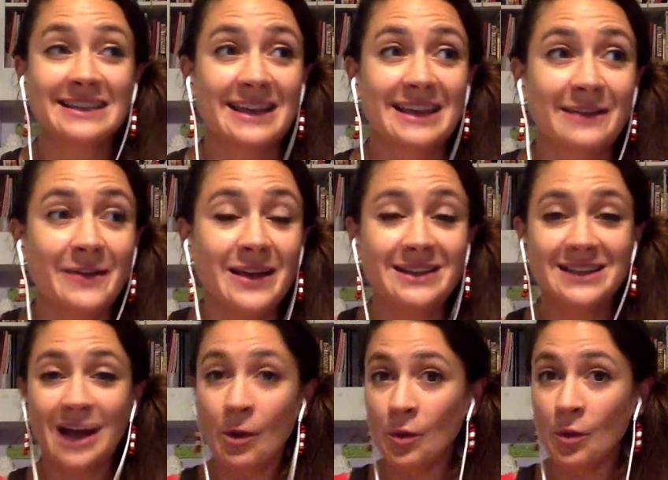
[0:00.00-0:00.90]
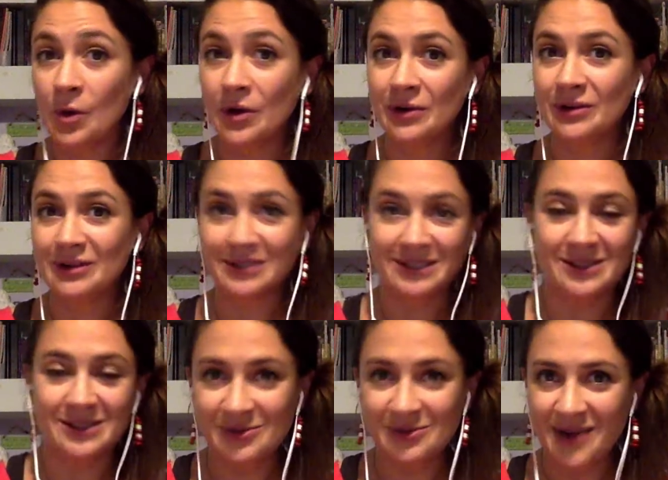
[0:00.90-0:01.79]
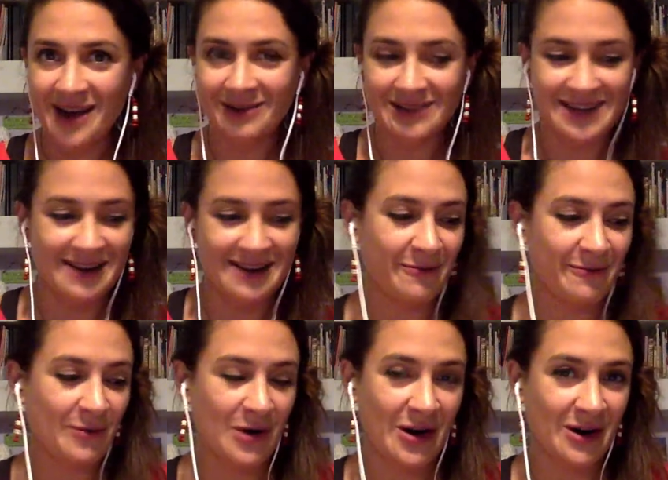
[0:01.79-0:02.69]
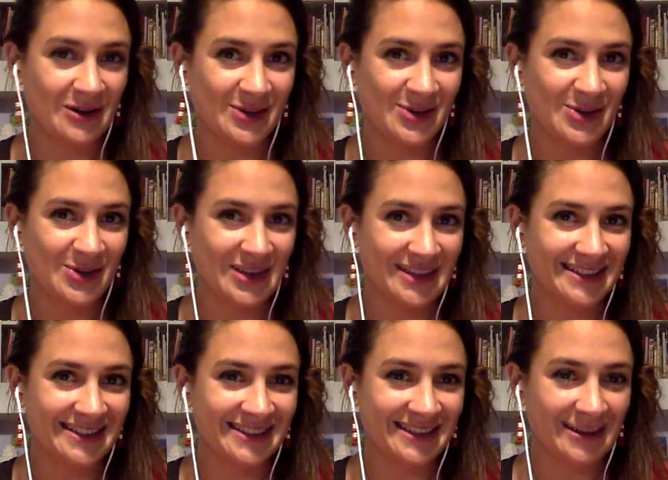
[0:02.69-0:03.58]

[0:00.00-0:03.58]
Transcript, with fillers: give it a world, a surrounding for our students